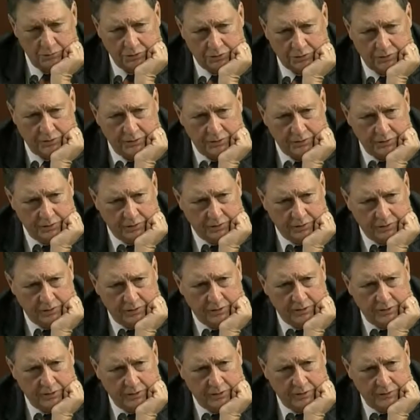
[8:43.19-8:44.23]
Mr. Higgins said
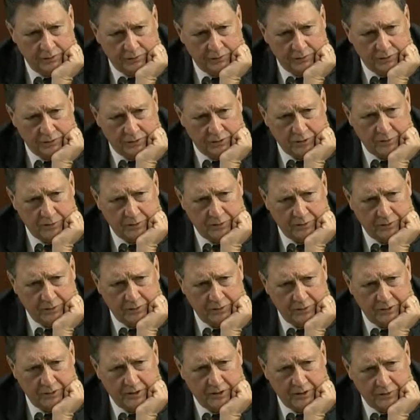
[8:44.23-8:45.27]
they lifted some of the
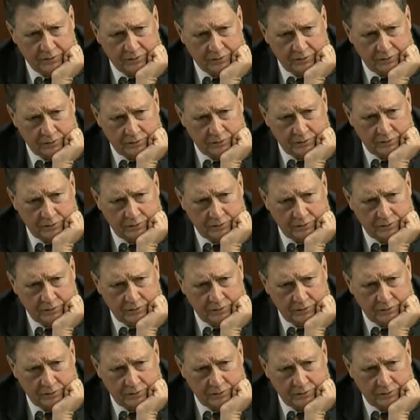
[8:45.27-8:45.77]
redactions.